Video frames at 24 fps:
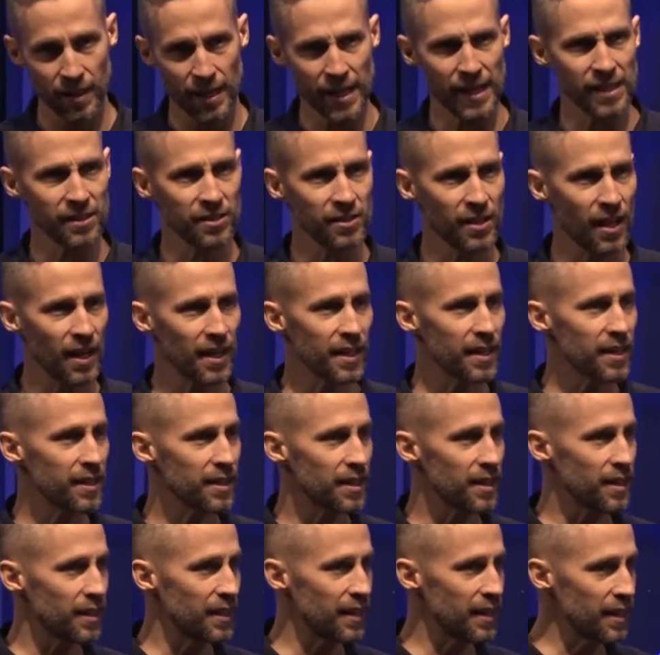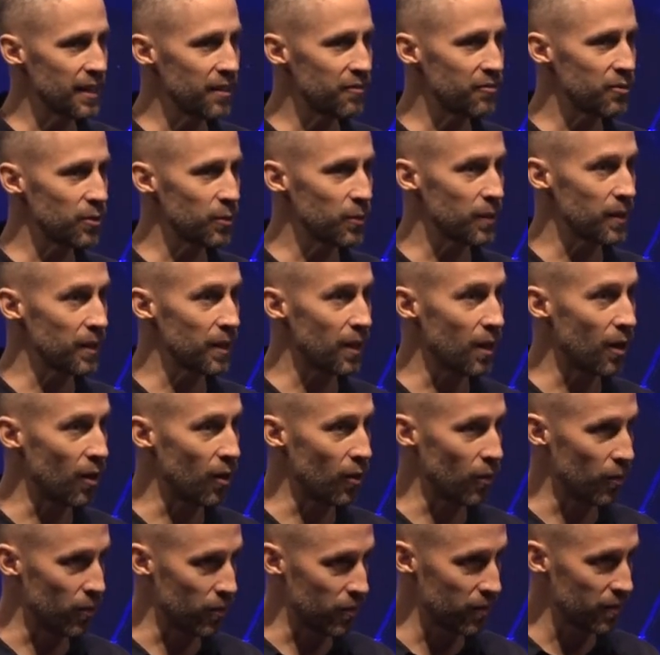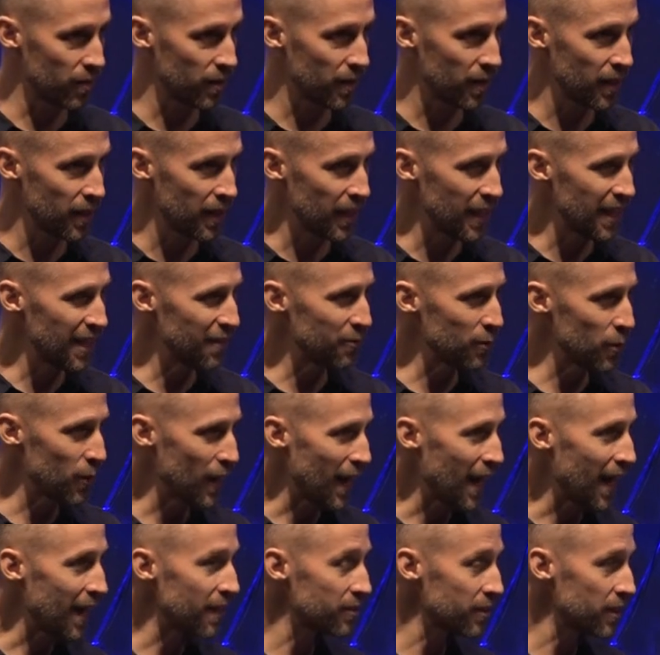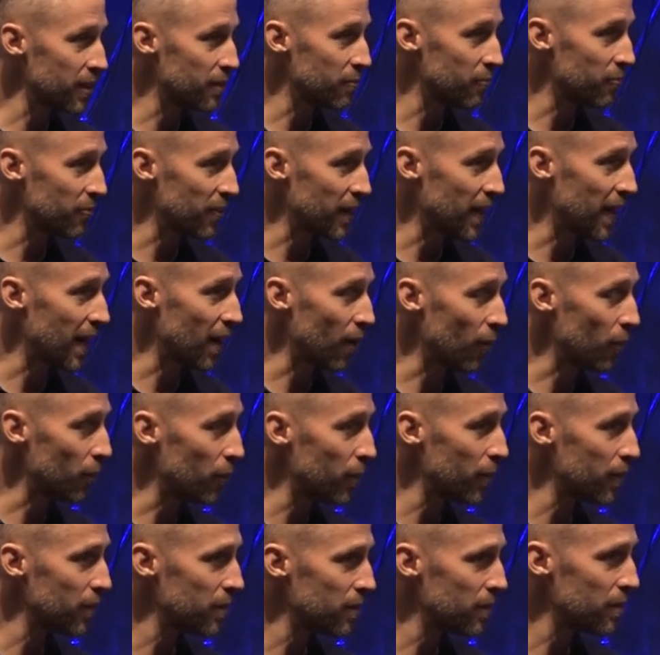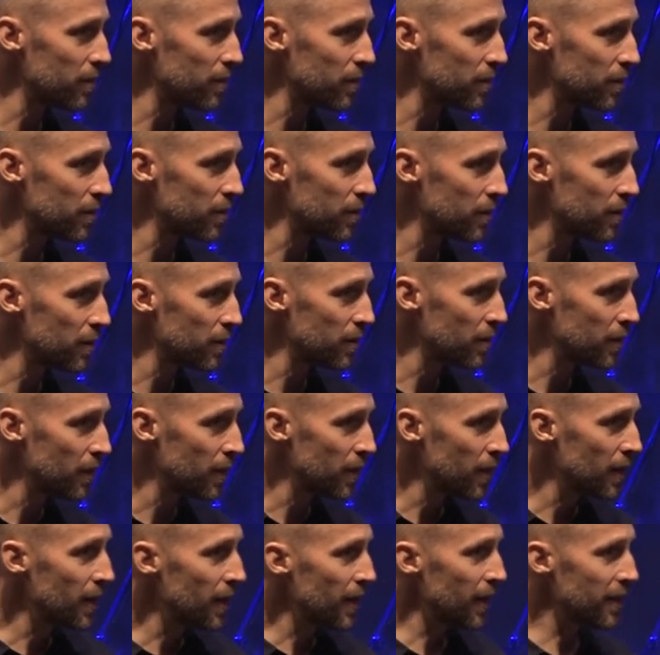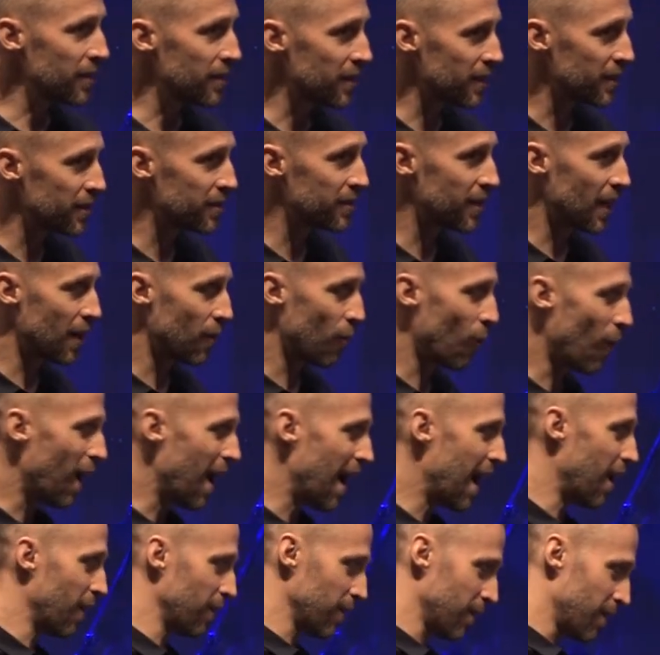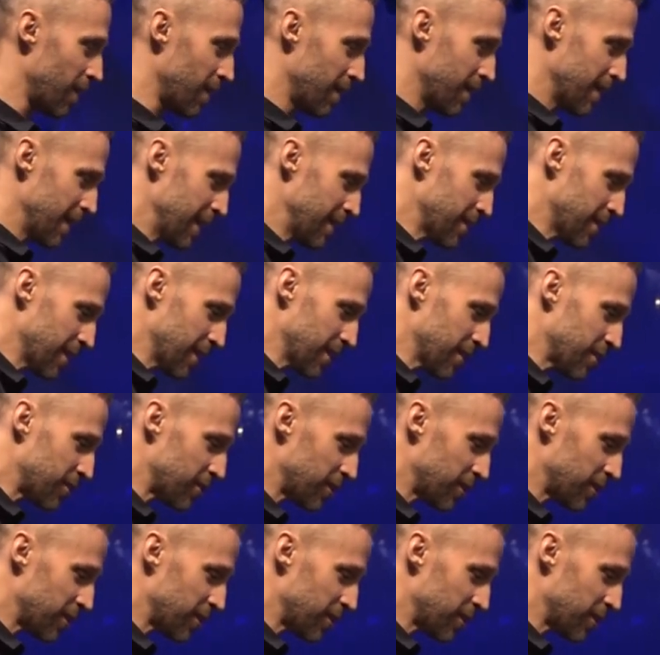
He's not going to leave you alone if you ask Him for help. He's going to say, Wow, He's going to